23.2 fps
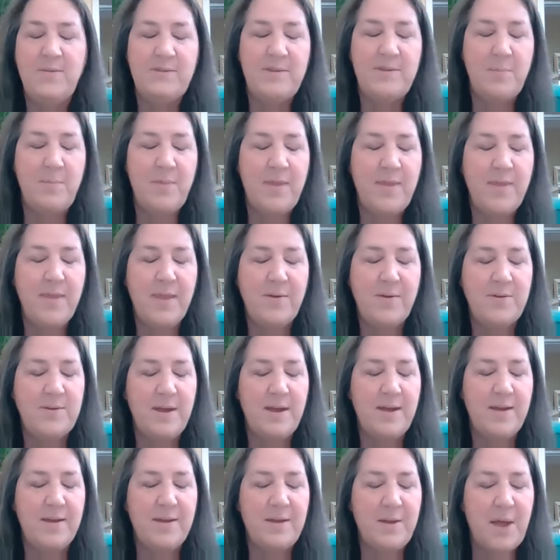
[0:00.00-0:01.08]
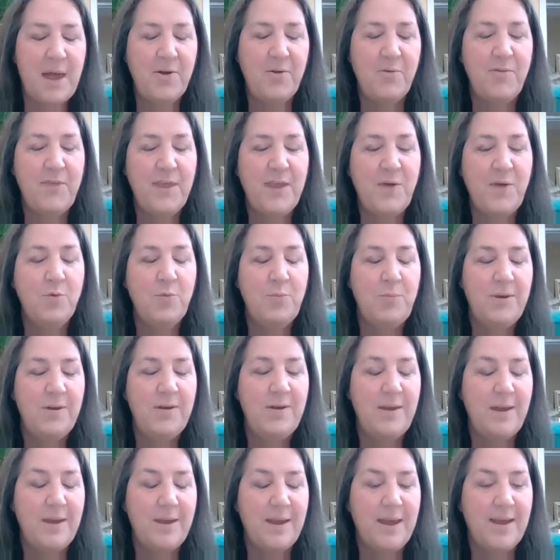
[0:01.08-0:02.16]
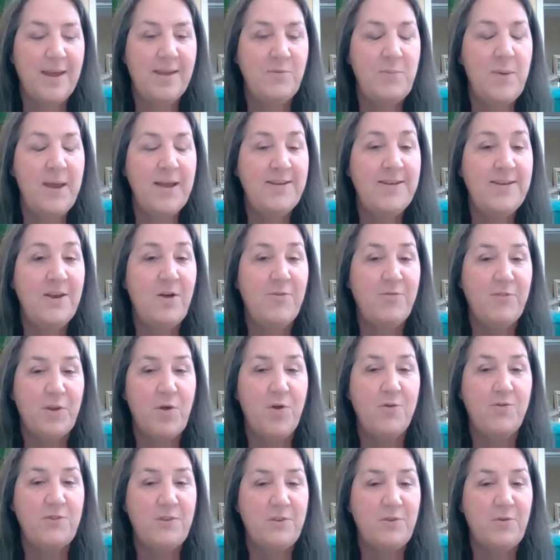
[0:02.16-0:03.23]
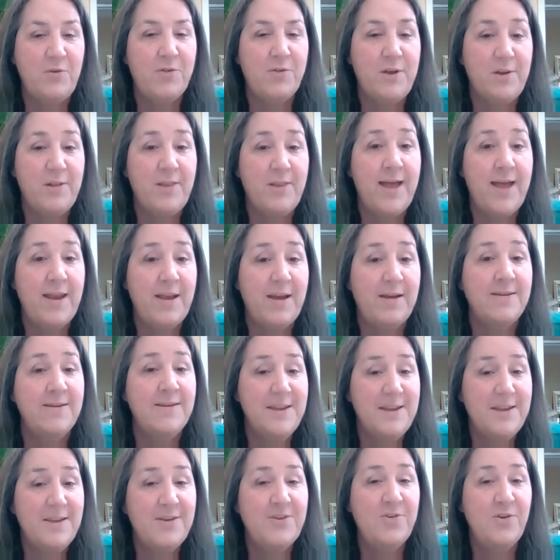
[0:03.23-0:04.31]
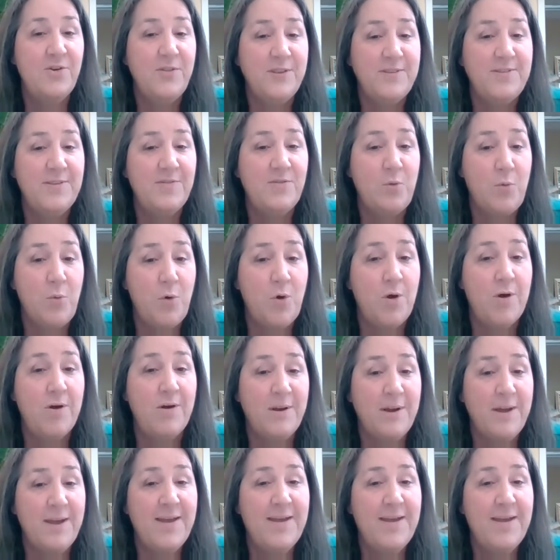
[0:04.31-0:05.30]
something that I don't think would be expected off the coast of North Carolina during the Civil War.